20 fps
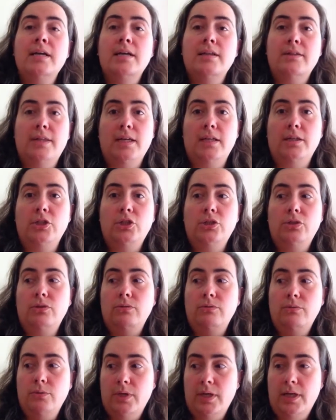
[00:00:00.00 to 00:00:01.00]
that
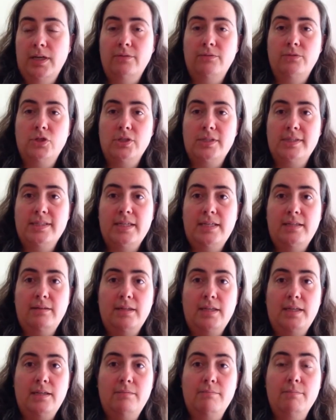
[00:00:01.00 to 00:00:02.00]
you have just seen
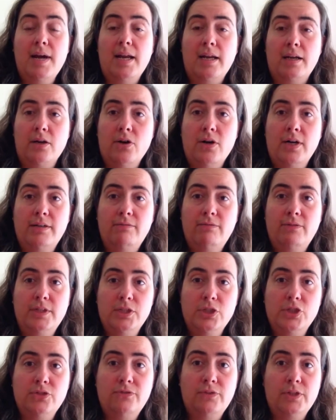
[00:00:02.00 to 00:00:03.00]
the malachite
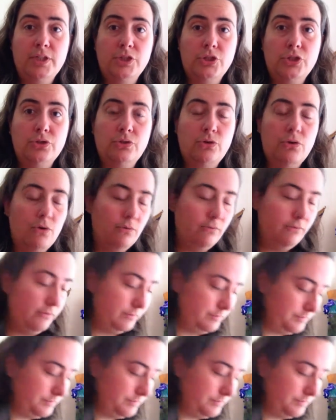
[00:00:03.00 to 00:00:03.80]
finished version of.